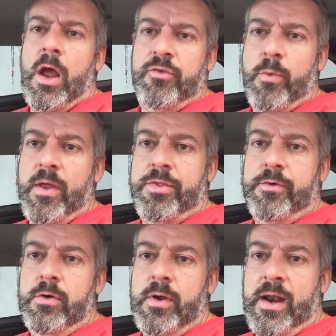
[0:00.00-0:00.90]
also went
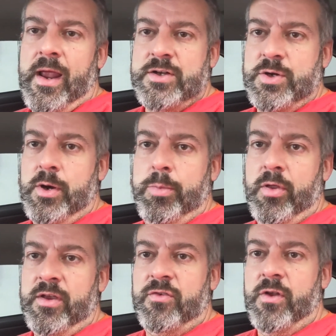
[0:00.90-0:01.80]
through and I actually
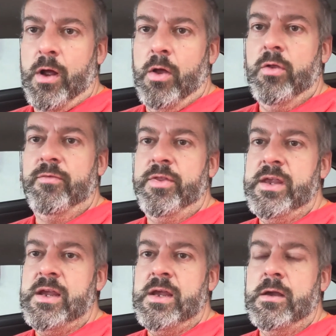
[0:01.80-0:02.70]
replaced all of
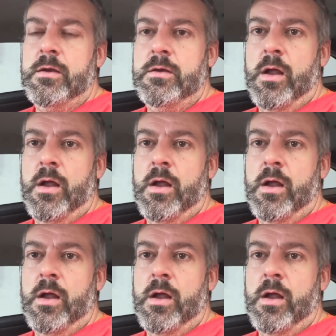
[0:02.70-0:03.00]
the